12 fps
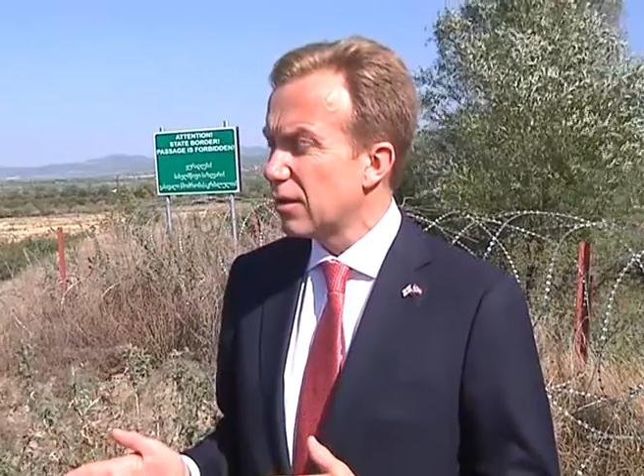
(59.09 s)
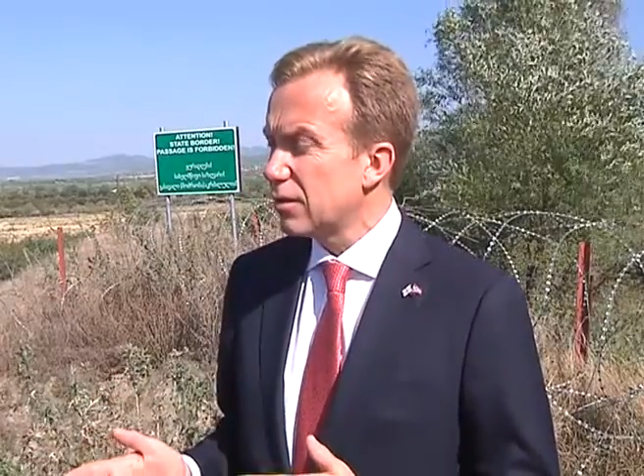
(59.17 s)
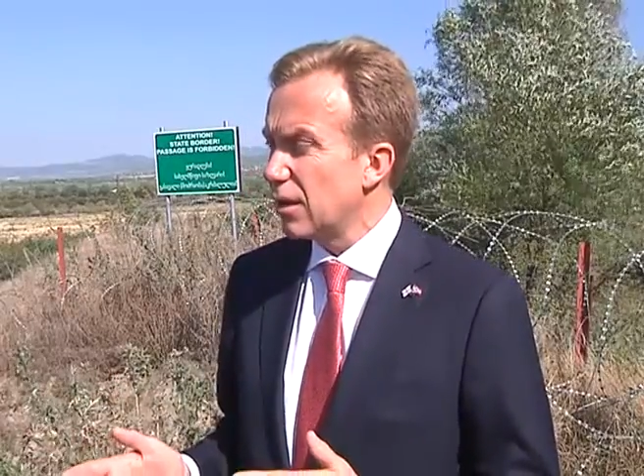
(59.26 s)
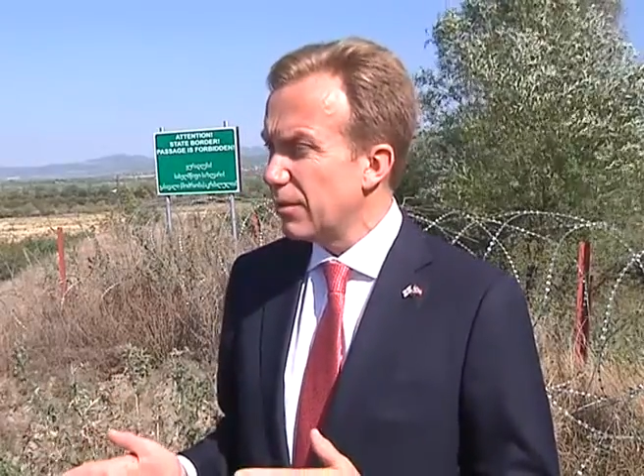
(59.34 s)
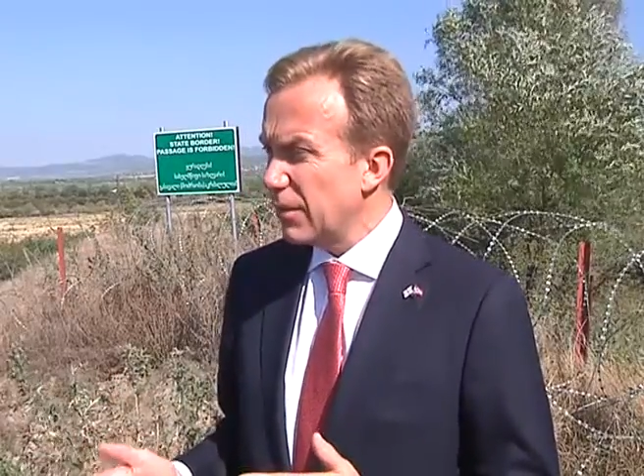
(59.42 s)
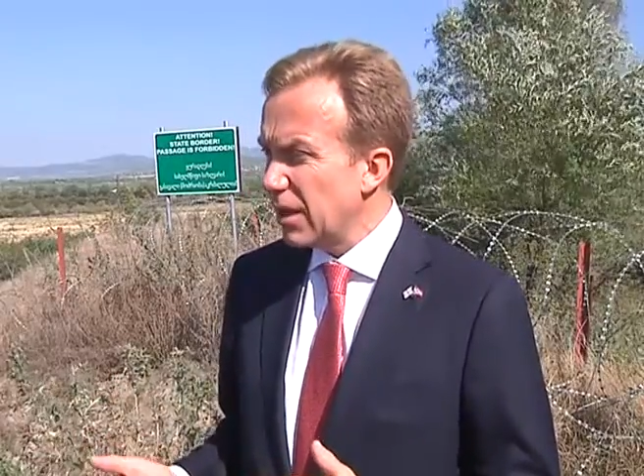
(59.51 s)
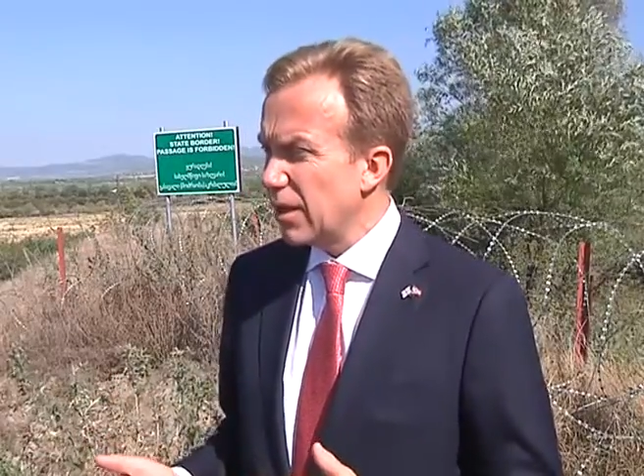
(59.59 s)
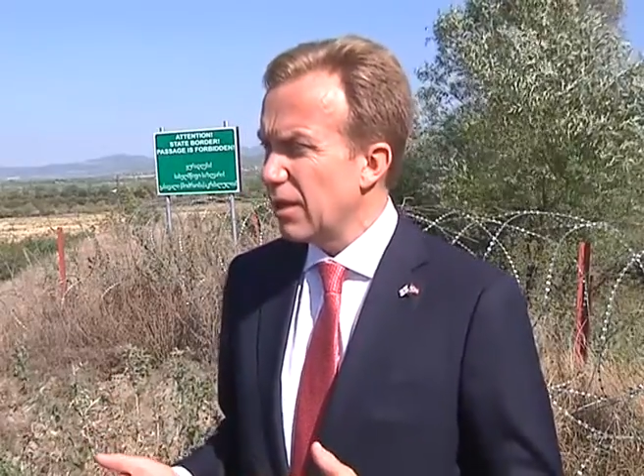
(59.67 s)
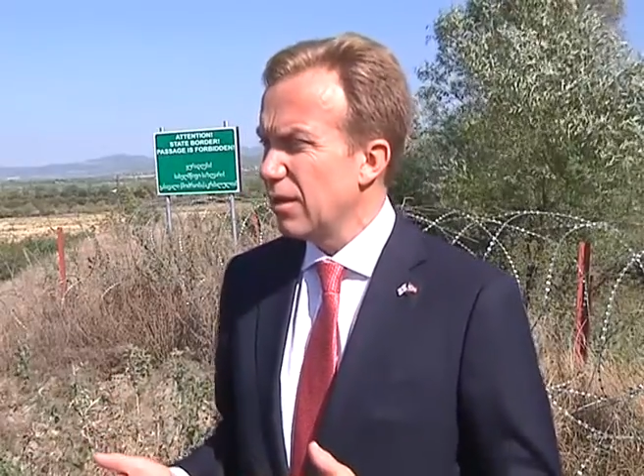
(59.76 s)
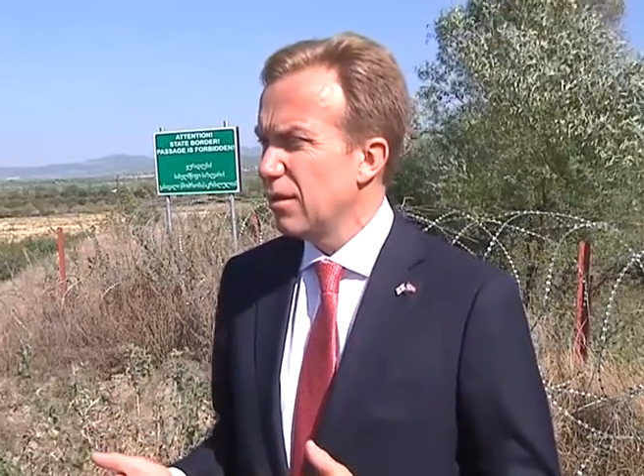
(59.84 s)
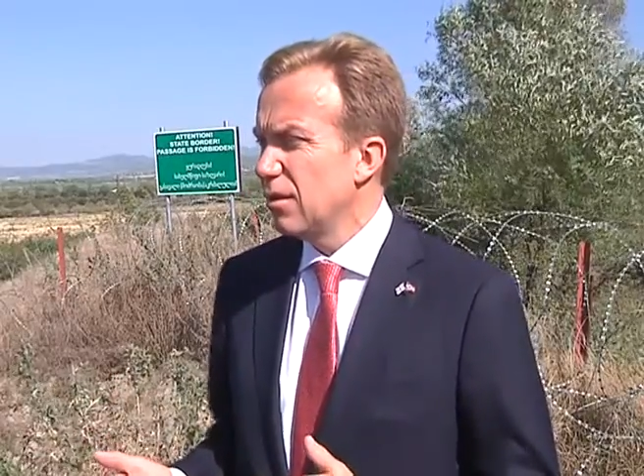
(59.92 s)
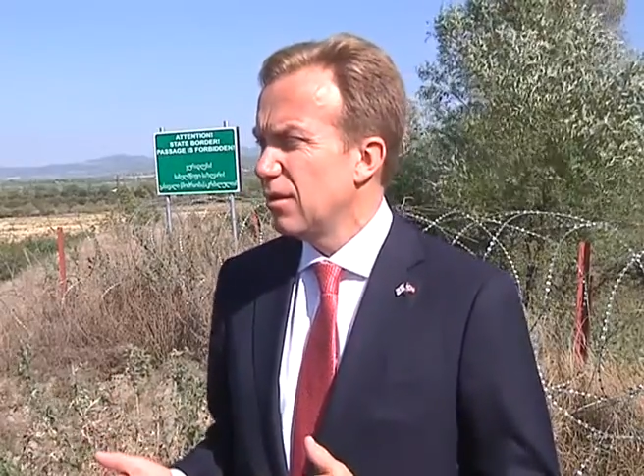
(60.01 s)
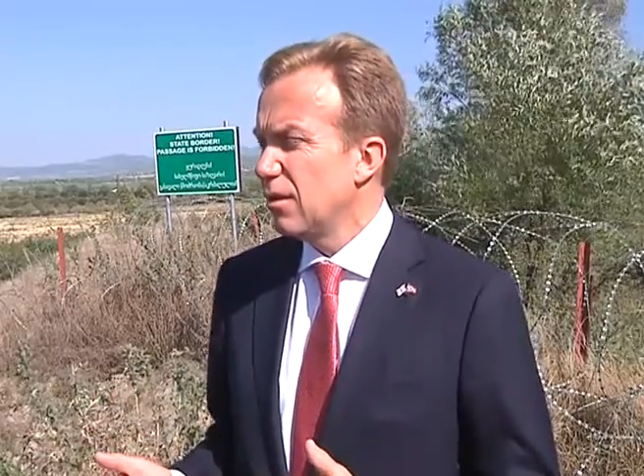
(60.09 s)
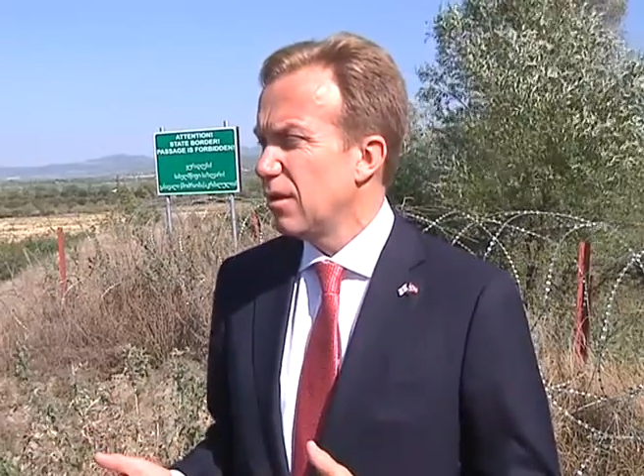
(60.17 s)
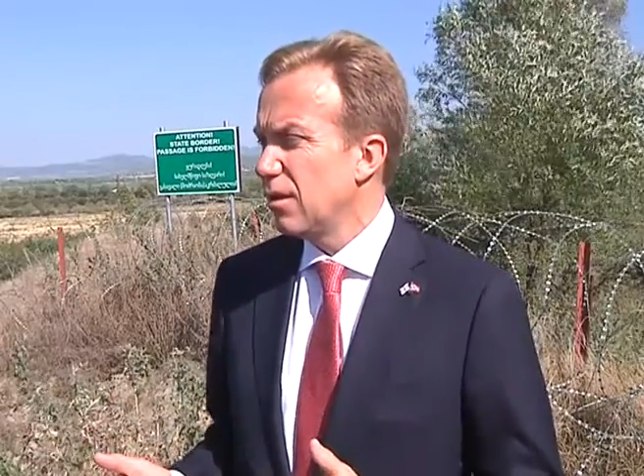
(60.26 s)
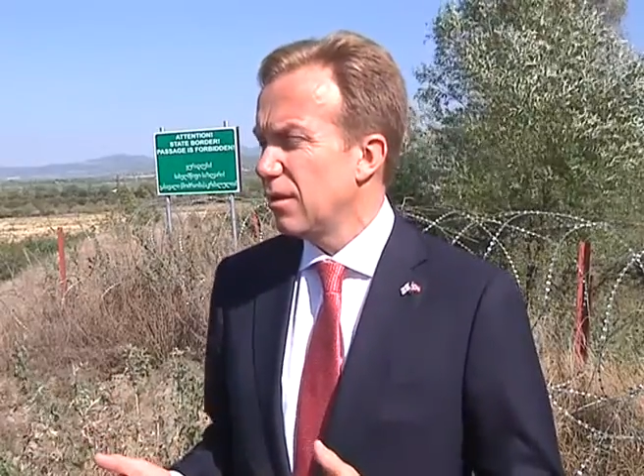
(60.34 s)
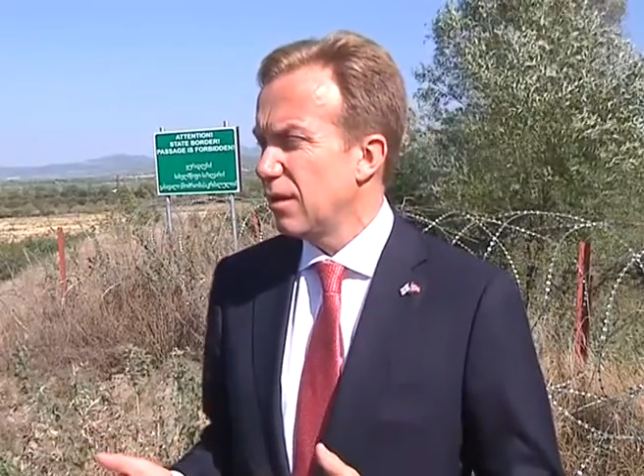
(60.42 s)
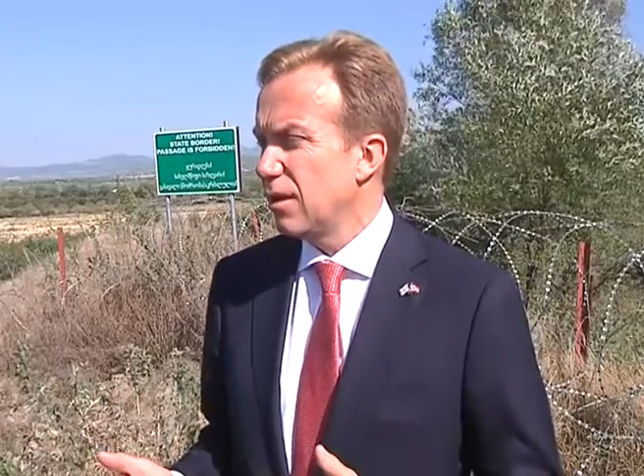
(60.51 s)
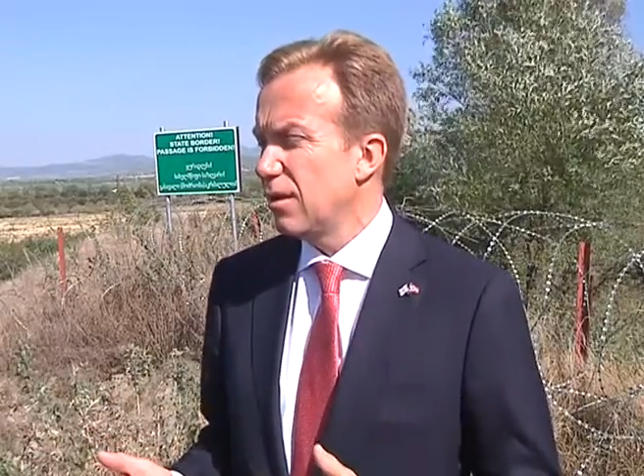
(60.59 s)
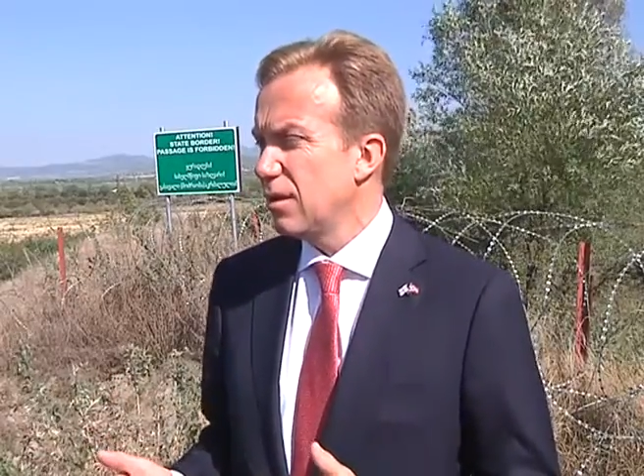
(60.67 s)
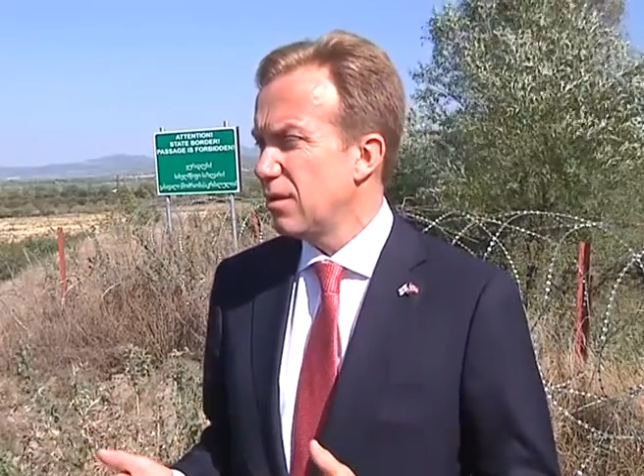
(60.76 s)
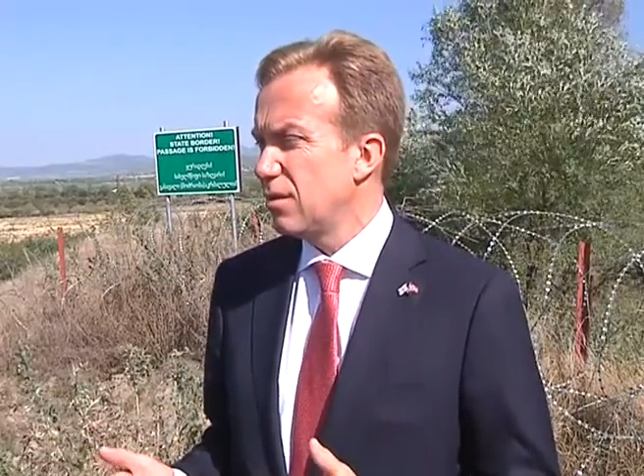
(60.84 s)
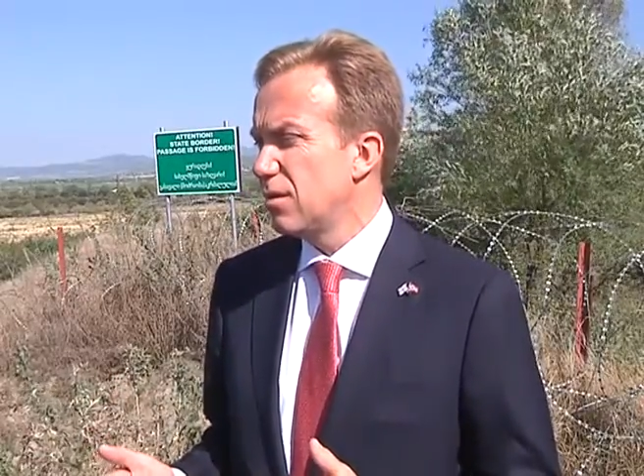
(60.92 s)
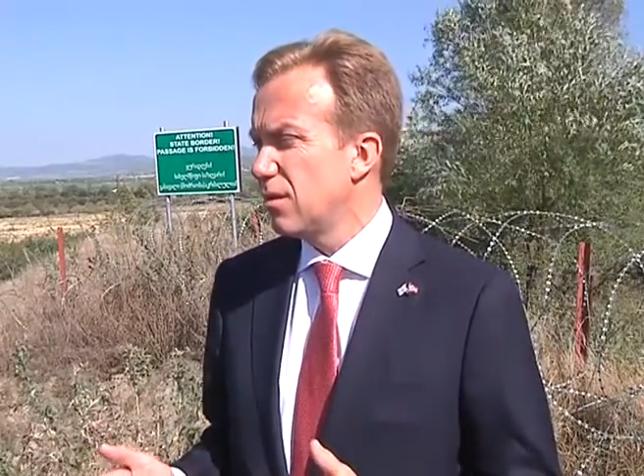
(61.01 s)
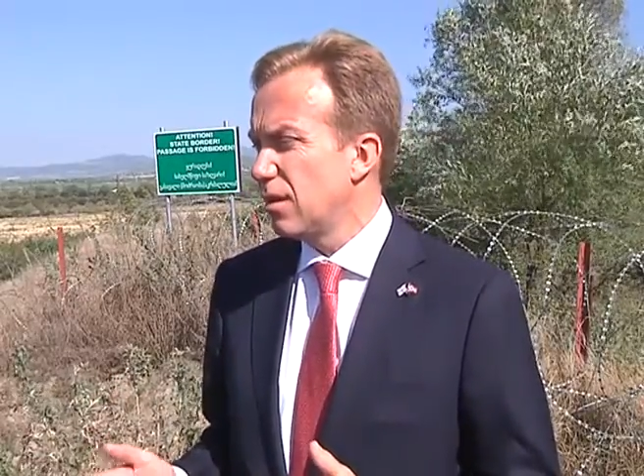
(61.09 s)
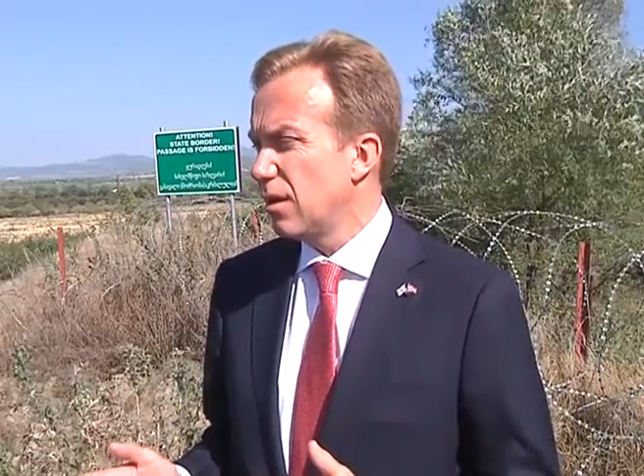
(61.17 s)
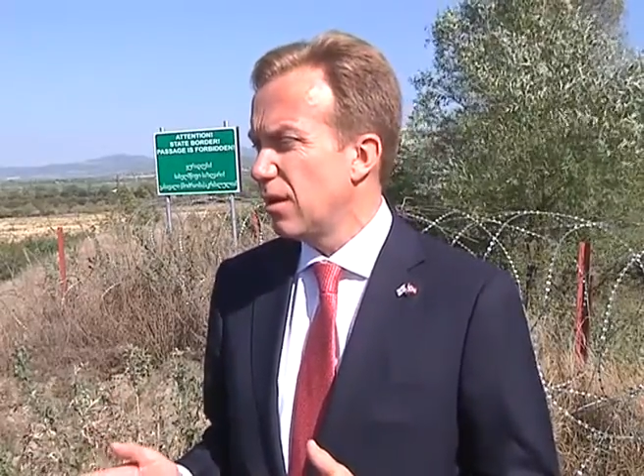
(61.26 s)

Crimea that is